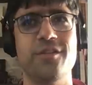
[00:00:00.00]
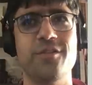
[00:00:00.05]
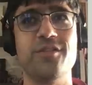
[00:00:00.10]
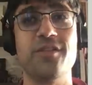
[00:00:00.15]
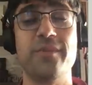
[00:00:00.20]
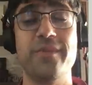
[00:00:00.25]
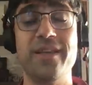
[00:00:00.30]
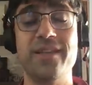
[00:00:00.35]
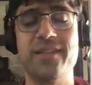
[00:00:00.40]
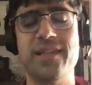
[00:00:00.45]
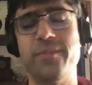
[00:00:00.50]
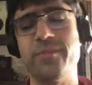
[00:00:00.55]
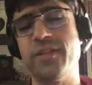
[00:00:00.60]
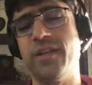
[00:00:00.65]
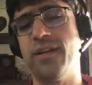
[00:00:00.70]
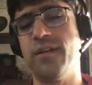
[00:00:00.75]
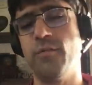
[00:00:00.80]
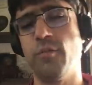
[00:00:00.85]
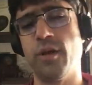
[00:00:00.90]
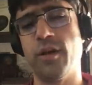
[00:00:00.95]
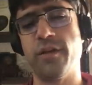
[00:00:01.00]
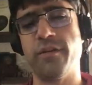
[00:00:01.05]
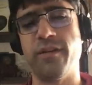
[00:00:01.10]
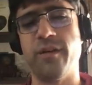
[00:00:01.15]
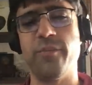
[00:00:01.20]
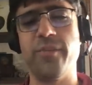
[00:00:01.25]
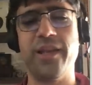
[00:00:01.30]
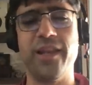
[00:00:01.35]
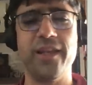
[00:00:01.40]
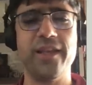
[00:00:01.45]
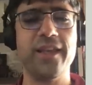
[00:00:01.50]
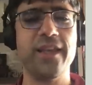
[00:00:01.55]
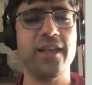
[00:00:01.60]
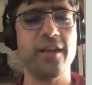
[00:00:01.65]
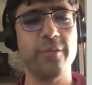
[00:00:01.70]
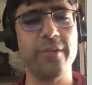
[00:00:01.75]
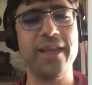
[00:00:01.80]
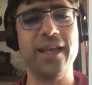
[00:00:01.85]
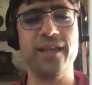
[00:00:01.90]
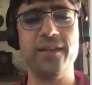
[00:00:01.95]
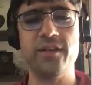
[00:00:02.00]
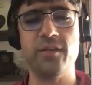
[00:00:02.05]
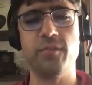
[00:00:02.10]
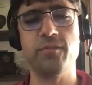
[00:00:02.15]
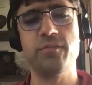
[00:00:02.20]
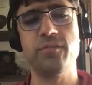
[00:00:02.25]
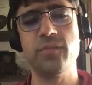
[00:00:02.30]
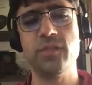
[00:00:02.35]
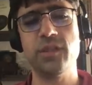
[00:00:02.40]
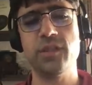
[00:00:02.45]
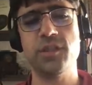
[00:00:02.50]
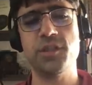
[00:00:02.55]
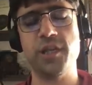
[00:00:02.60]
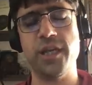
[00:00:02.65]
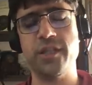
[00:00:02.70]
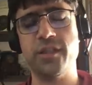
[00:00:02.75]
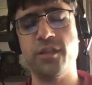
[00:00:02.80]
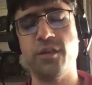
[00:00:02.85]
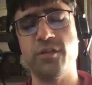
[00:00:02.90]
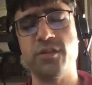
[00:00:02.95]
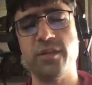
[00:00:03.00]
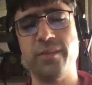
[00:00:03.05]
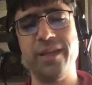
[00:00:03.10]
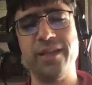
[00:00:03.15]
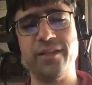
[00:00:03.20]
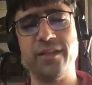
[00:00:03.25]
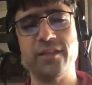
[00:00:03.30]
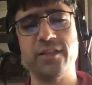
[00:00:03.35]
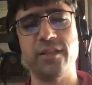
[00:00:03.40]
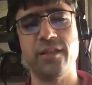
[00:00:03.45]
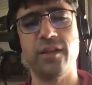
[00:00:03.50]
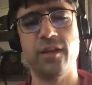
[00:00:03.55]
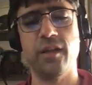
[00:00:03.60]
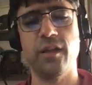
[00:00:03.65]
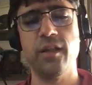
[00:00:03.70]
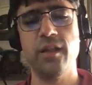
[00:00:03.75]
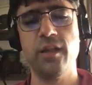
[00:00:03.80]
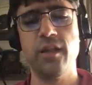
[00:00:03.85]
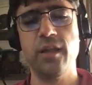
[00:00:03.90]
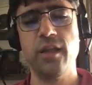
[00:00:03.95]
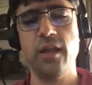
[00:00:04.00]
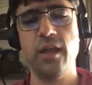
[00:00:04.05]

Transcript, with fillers: used to be accepted in work around panicking, and we had to, to change those semantics a little.